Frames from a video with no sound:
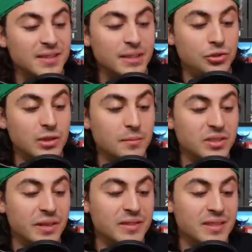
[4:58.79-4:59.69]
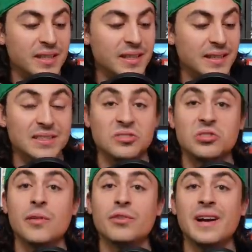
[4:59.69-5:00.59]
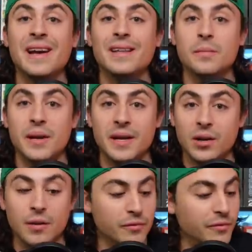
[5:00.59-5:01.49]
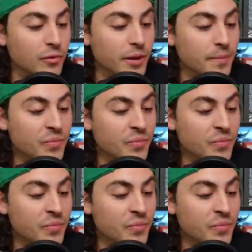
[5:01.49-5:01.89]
issue number 17, and this is cover A, the main cover for it.